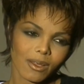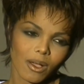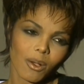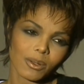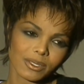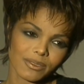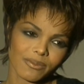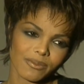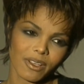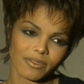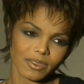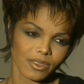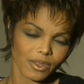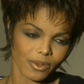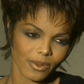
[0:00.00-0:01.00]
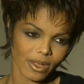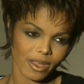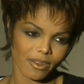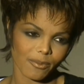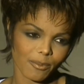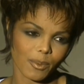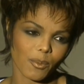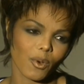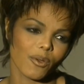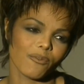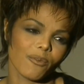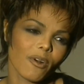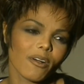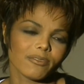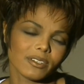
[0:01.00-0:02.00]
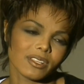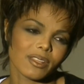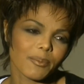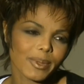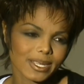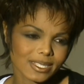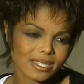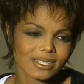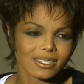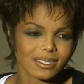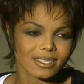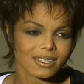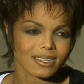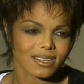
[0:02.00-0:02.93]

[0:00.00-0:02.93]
always involved in the creative, but more involved in the business